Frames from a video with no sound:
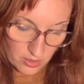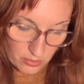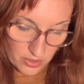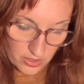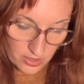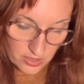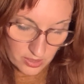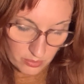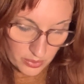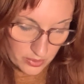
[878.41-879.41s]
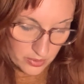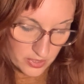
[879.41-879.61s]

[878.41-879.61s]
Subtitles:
with dimple,